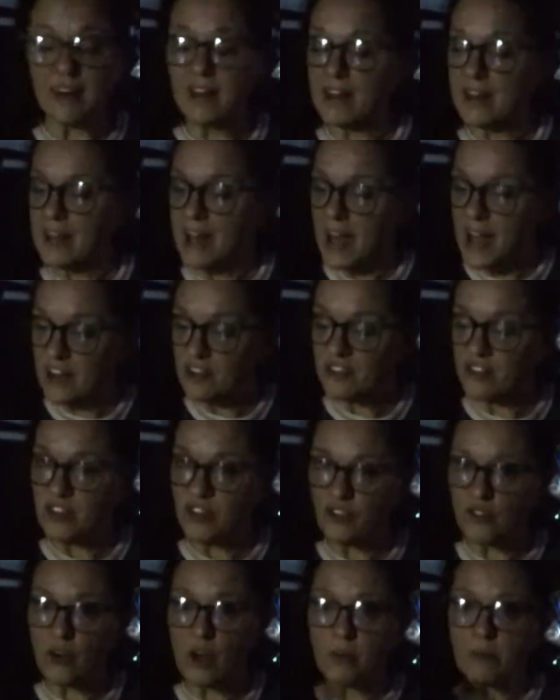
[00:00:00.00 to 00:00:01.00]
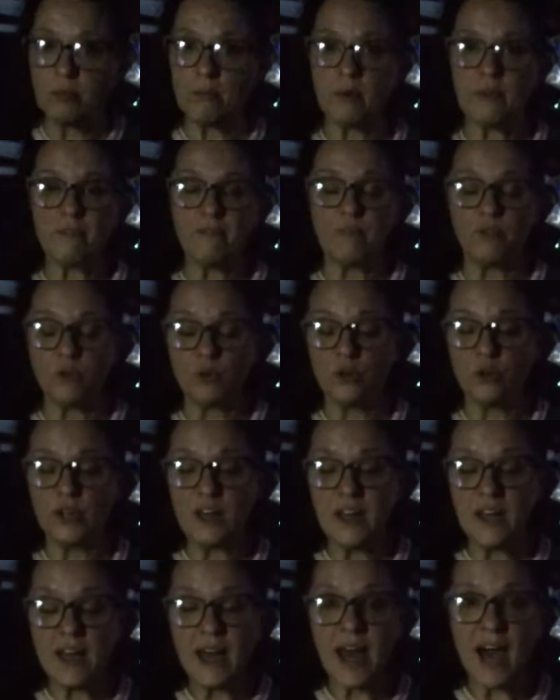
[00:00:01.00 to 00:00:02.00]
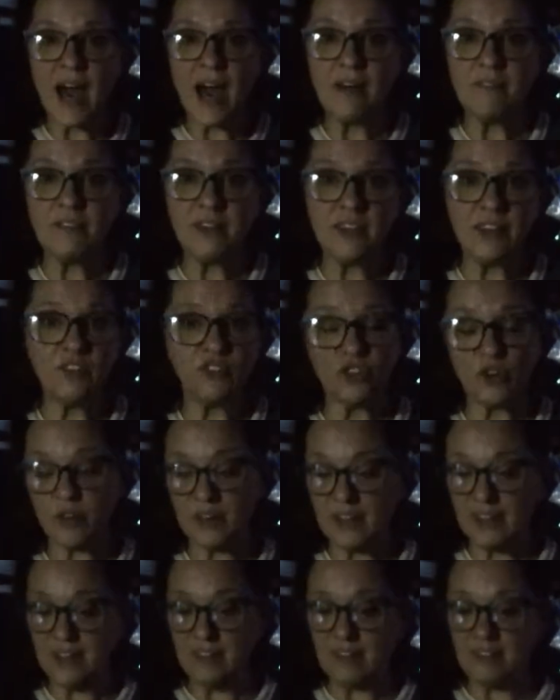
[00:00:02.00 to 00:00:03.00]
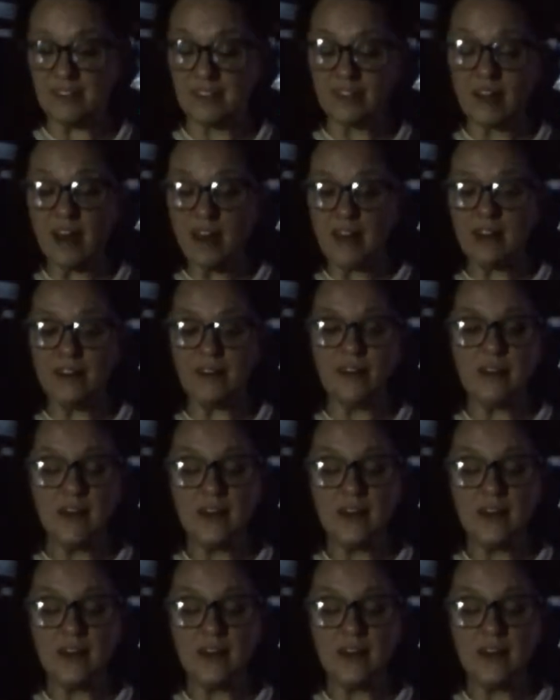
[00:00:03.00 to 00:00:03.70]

I actually drop them a full ½ an inch on each side.